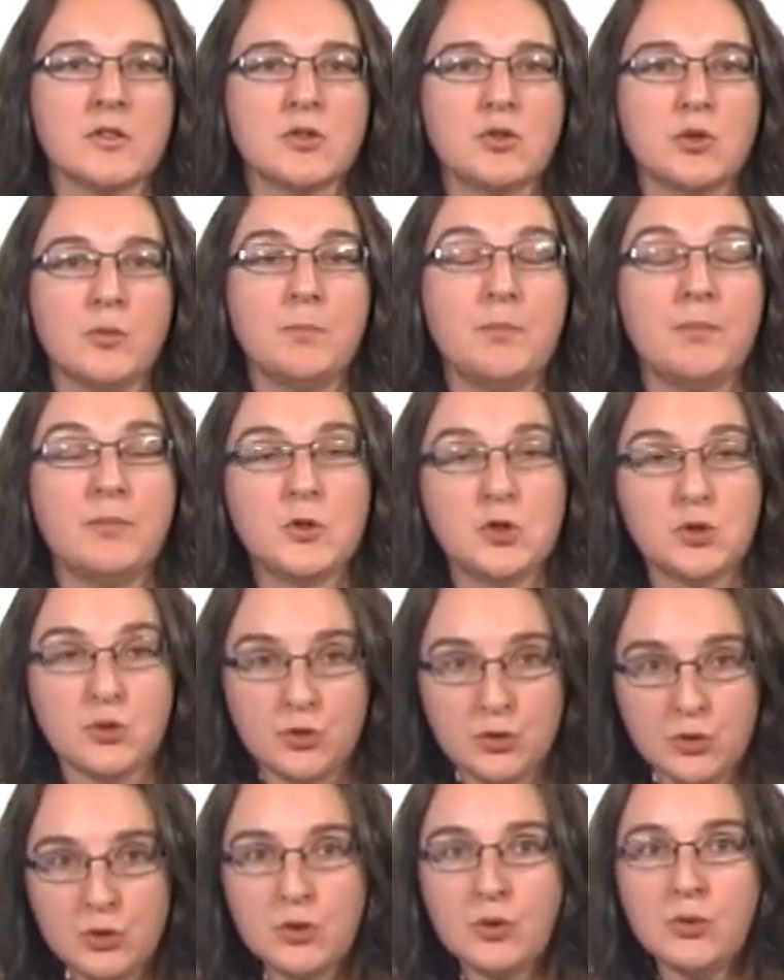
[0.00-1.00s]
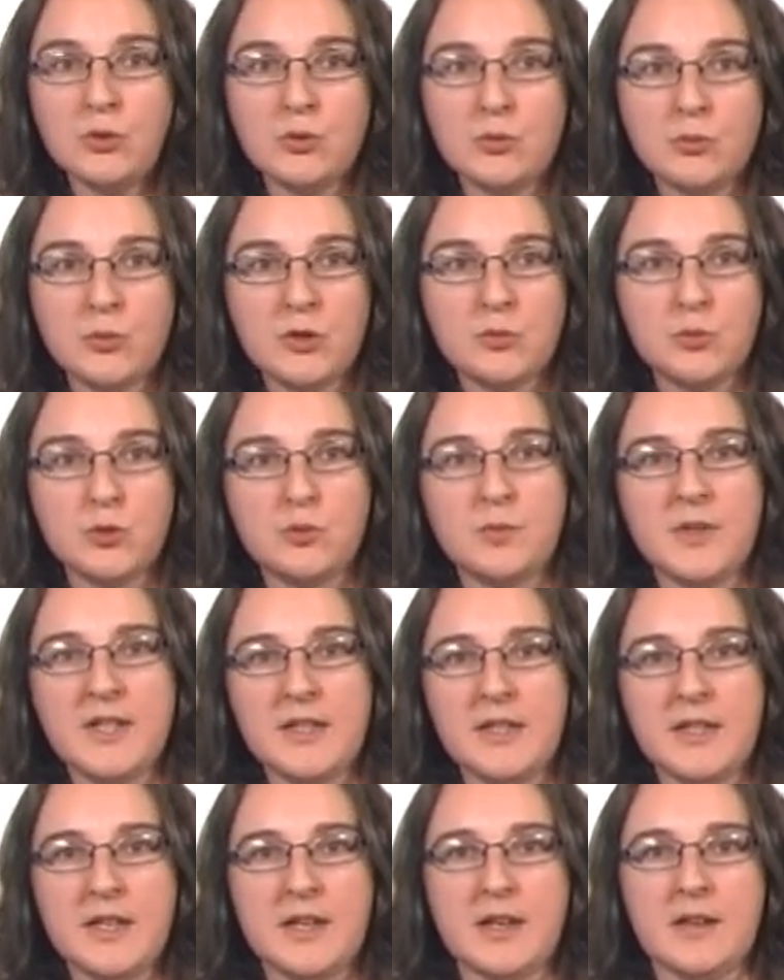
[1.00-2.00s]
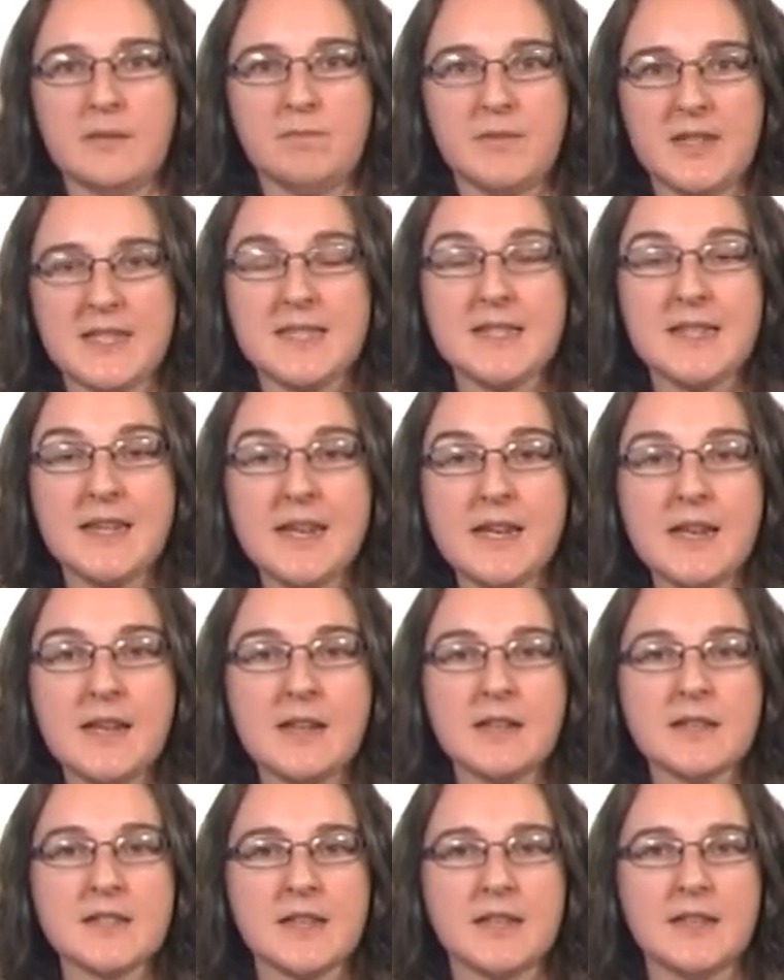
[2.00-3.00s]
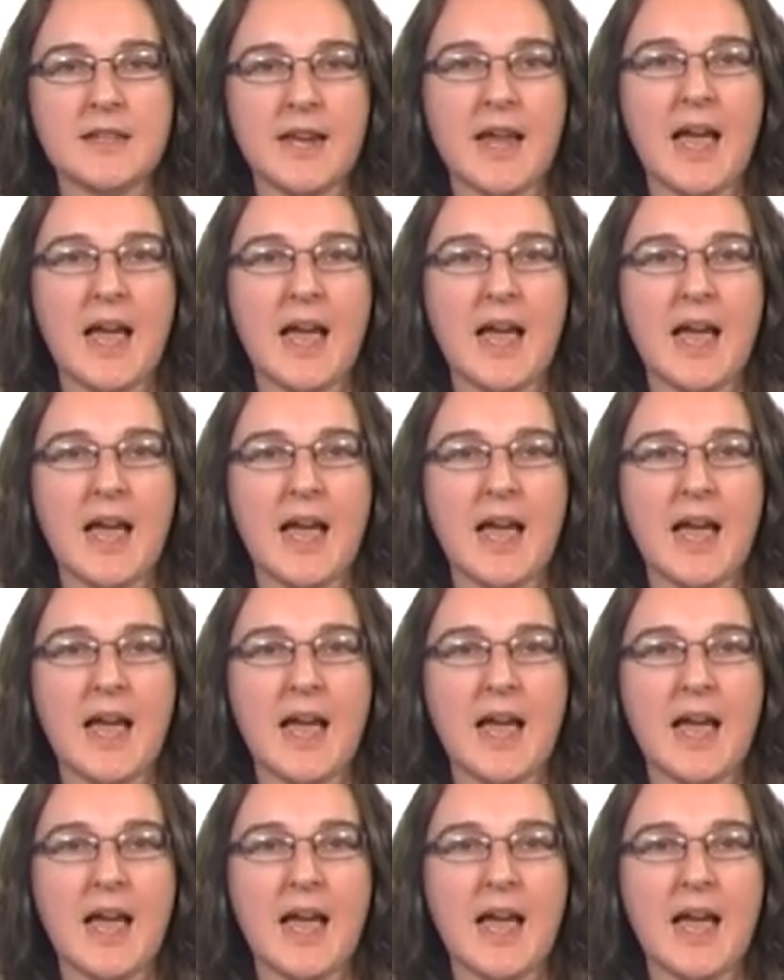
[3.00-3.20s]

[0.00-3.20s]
to do, which would be the skills and the